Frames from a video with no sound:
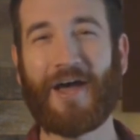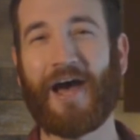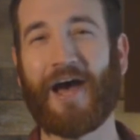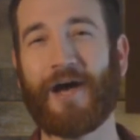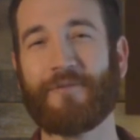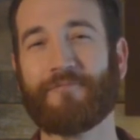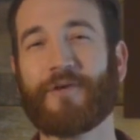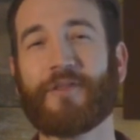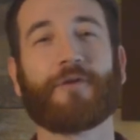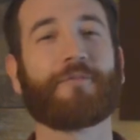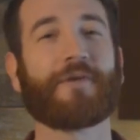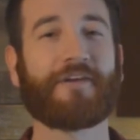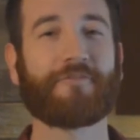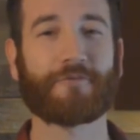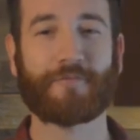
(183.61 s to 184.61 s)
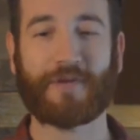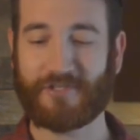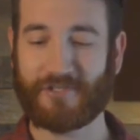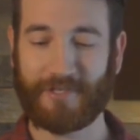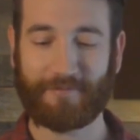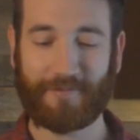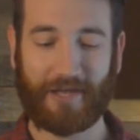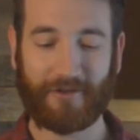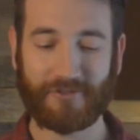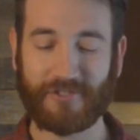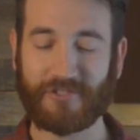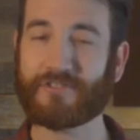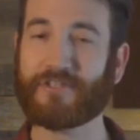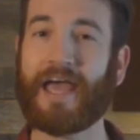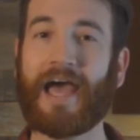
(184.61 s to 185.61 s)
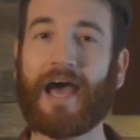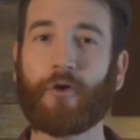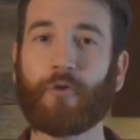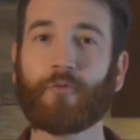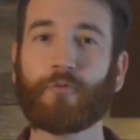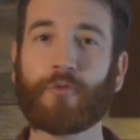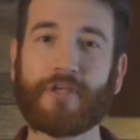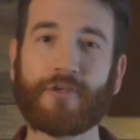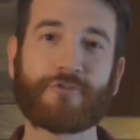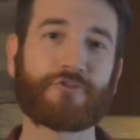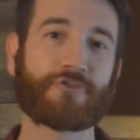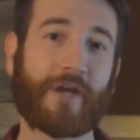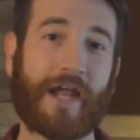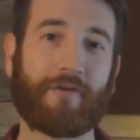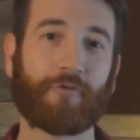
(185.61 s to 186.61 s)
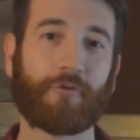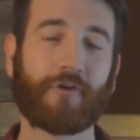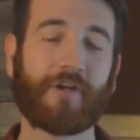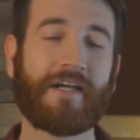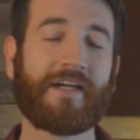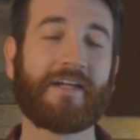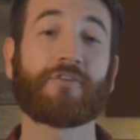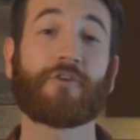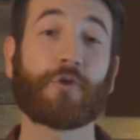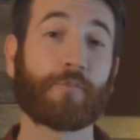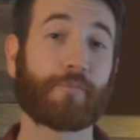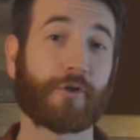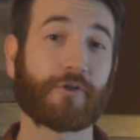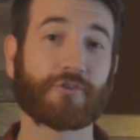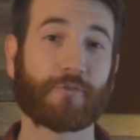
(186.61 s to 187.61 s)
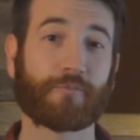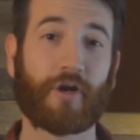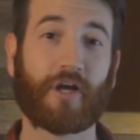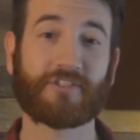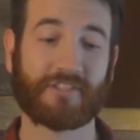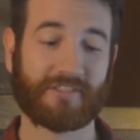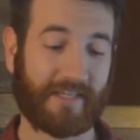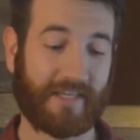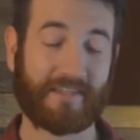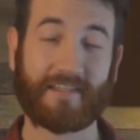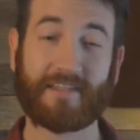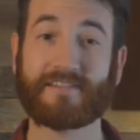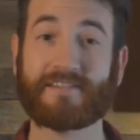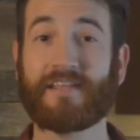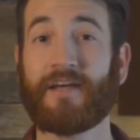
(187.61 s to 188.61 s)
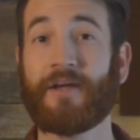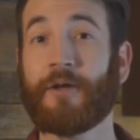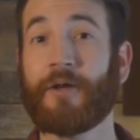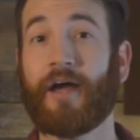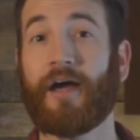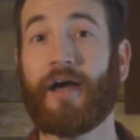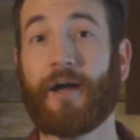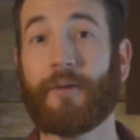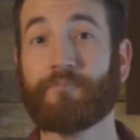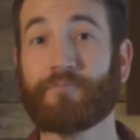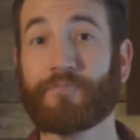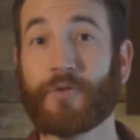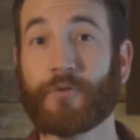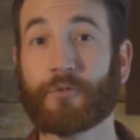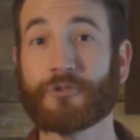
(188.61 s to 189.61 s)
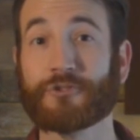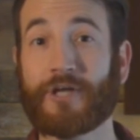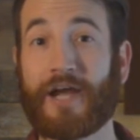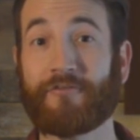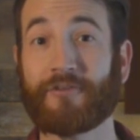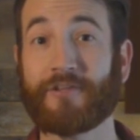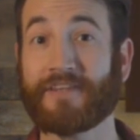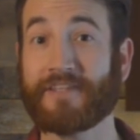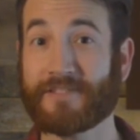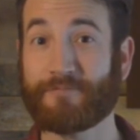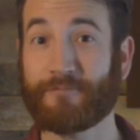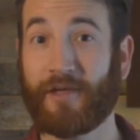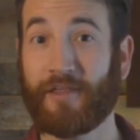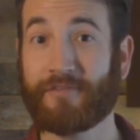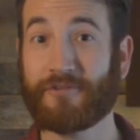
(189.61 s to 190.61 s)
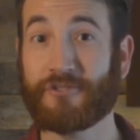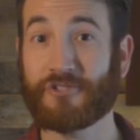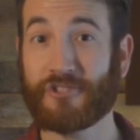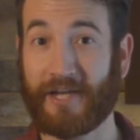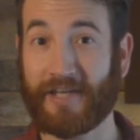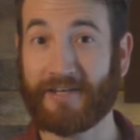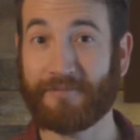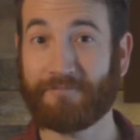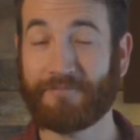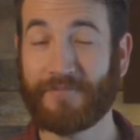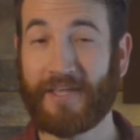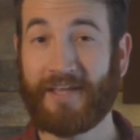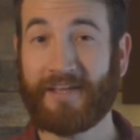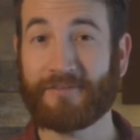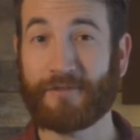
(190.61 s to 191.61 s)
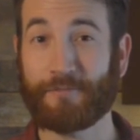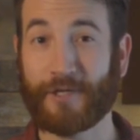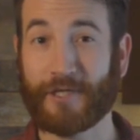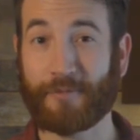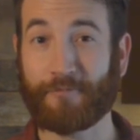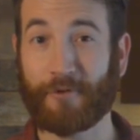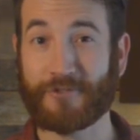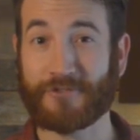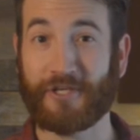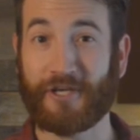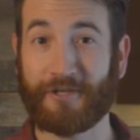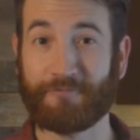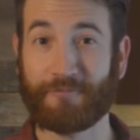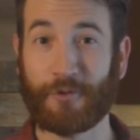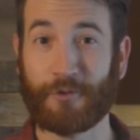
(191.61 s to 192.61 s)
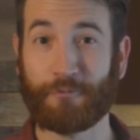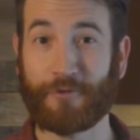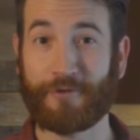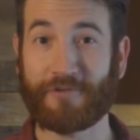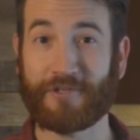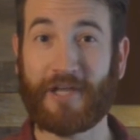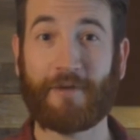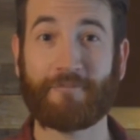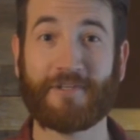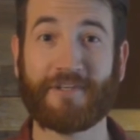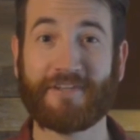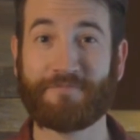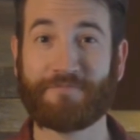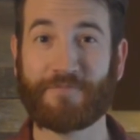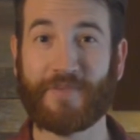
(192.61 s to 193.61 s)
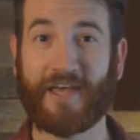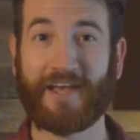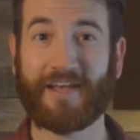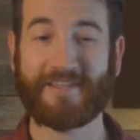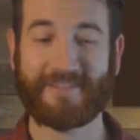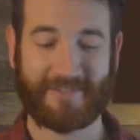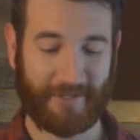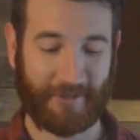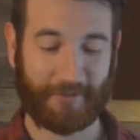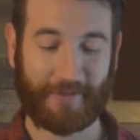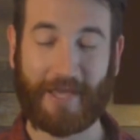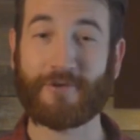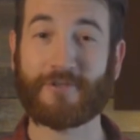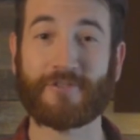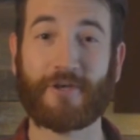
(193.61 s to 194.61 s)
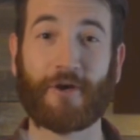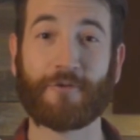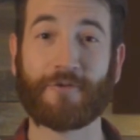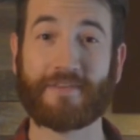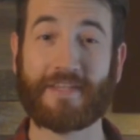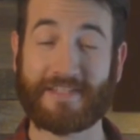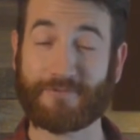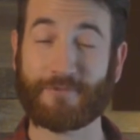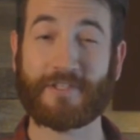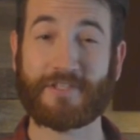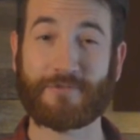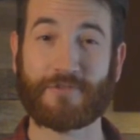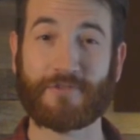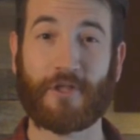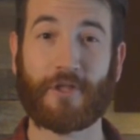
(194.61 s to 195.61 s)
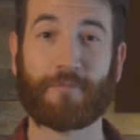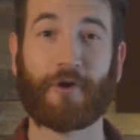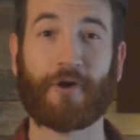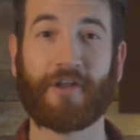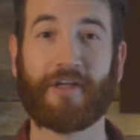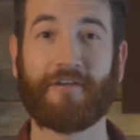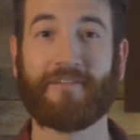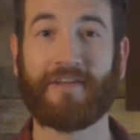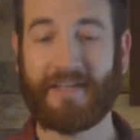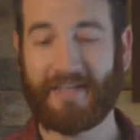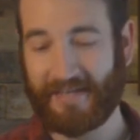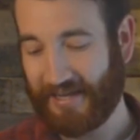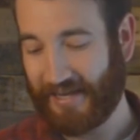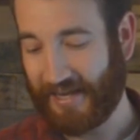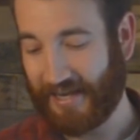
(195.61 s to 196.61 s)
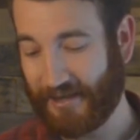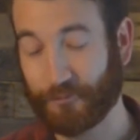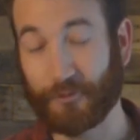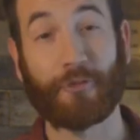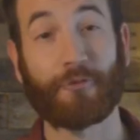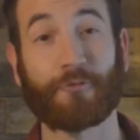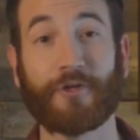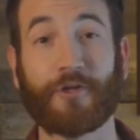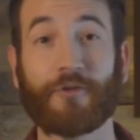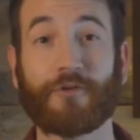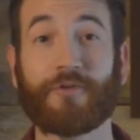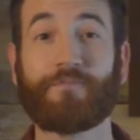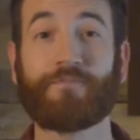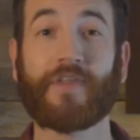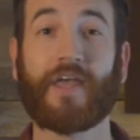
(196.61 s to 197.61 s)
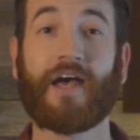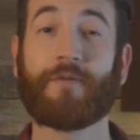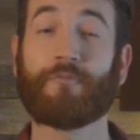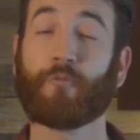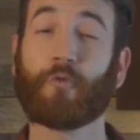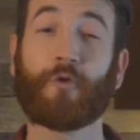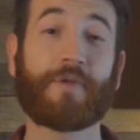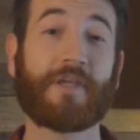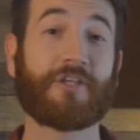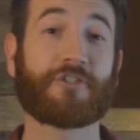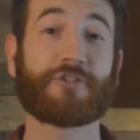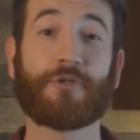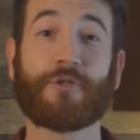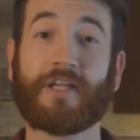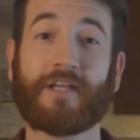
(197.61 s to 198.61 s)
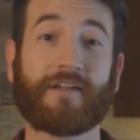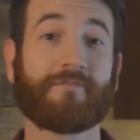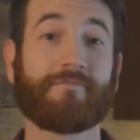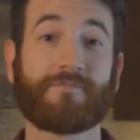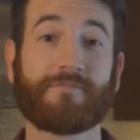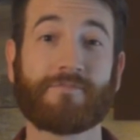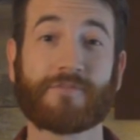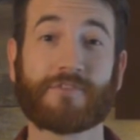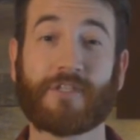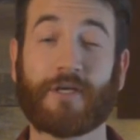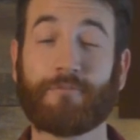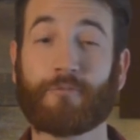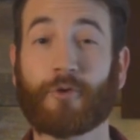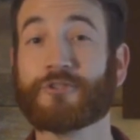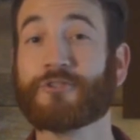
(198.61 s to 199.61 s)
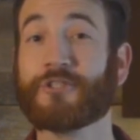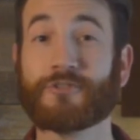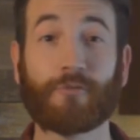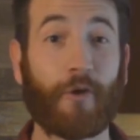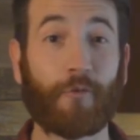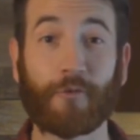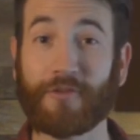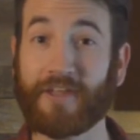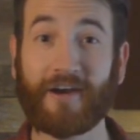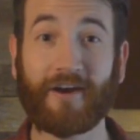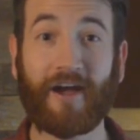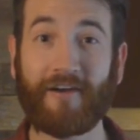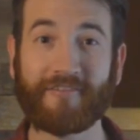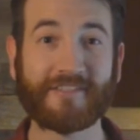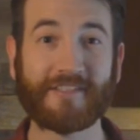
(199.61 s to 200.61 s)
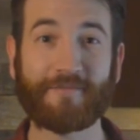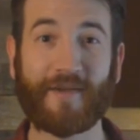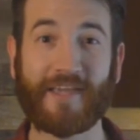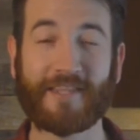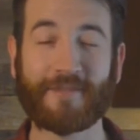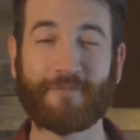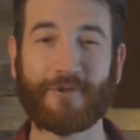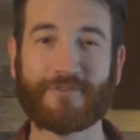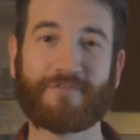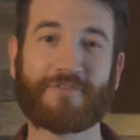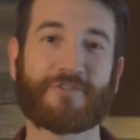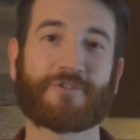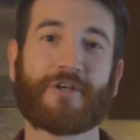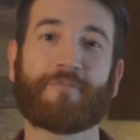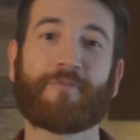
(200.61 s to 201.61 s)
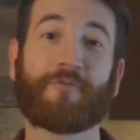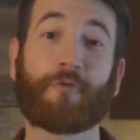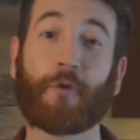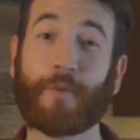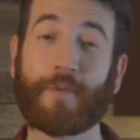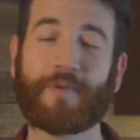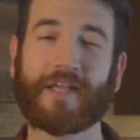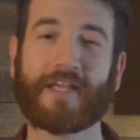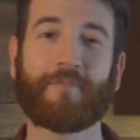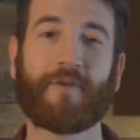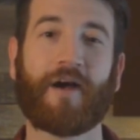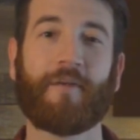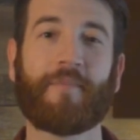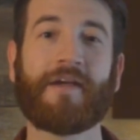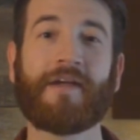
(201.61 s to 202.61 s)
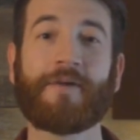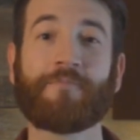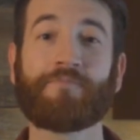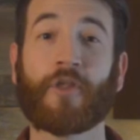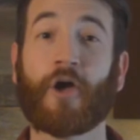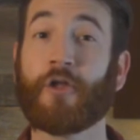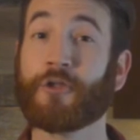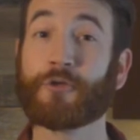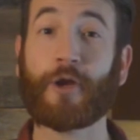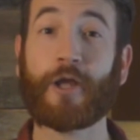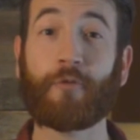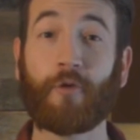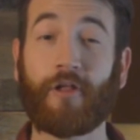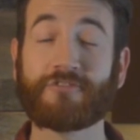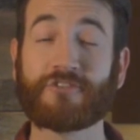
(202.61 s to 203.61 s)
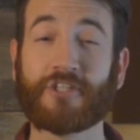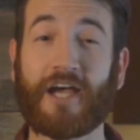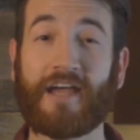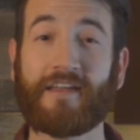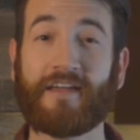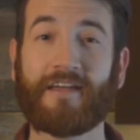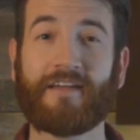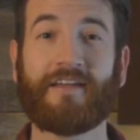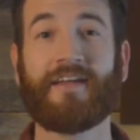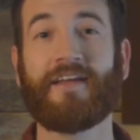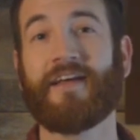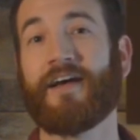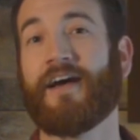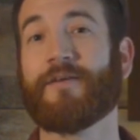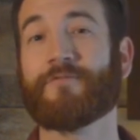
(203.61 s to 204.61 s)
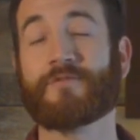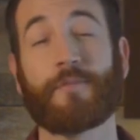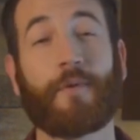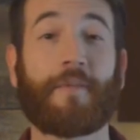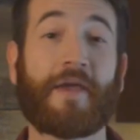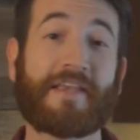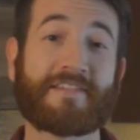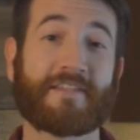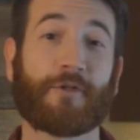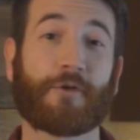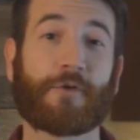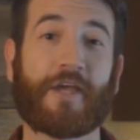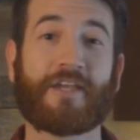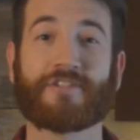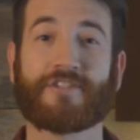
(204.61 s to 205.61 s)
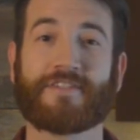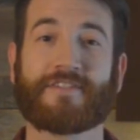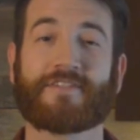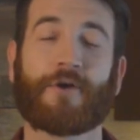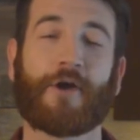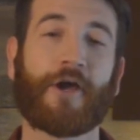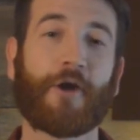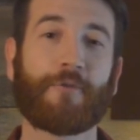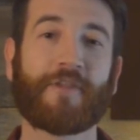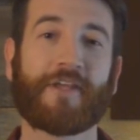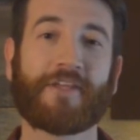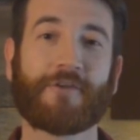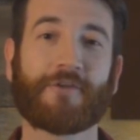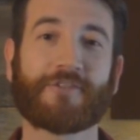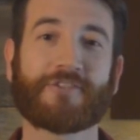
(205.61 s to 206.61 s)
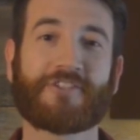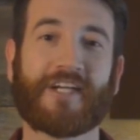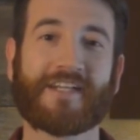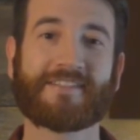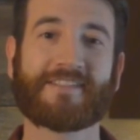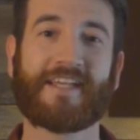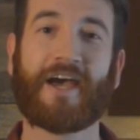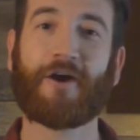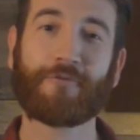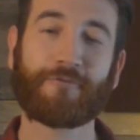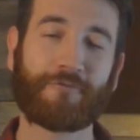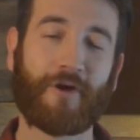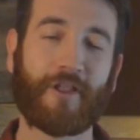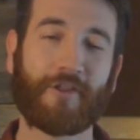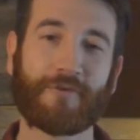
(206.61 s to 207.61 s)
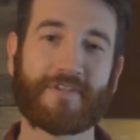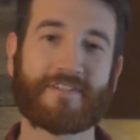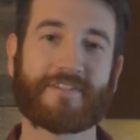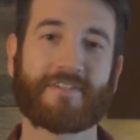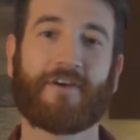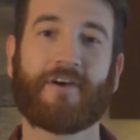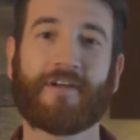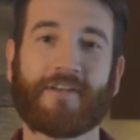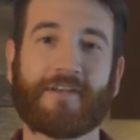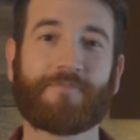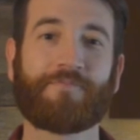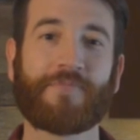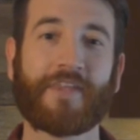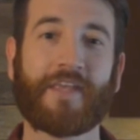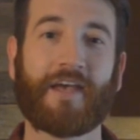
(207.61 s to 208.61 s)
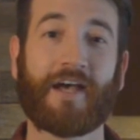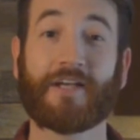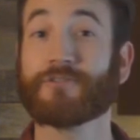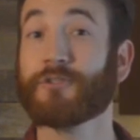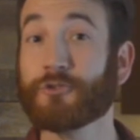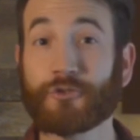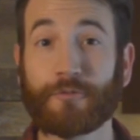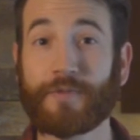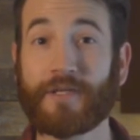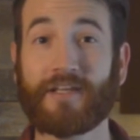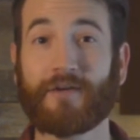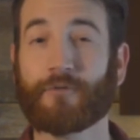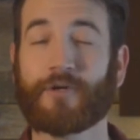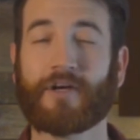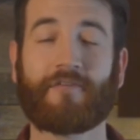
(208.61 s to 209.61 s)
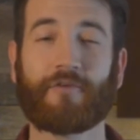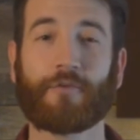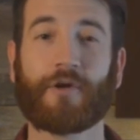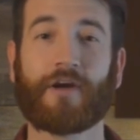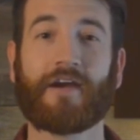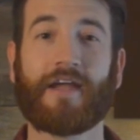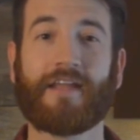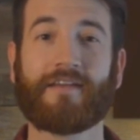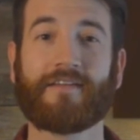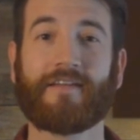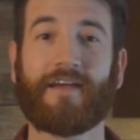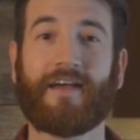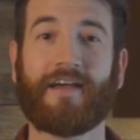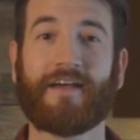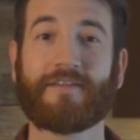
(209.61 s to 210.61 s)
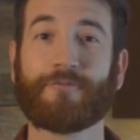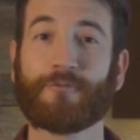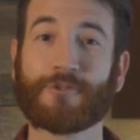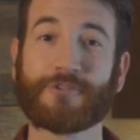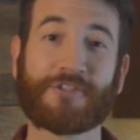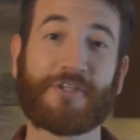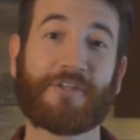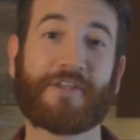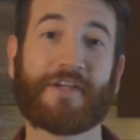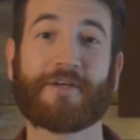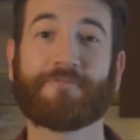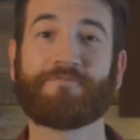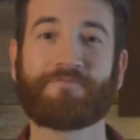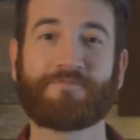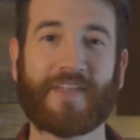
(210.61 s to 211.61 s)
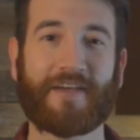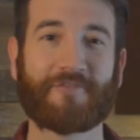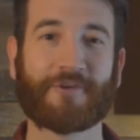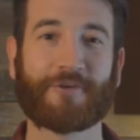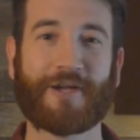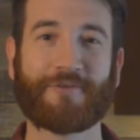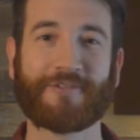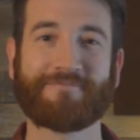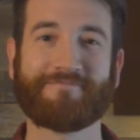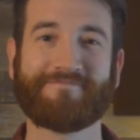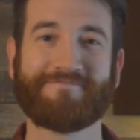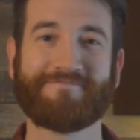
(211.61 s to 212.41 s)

um, but there'll be information about just how we use travel to do personal projects like this. Um, we're traveling this month to China to pick up our son, whom we've adopted. Uh, so that was all, that's what this was all a part of, and we're thrilled. Um, we'll be shooting some portraits while we're there, obviously making the most of the trip before we pick him up on the Great Wall of China. Um, some amazing locations. So I hope that you'll check us out, follow us on uh, social media. We're everywhere, and uh, we'll see you there. Have a great one.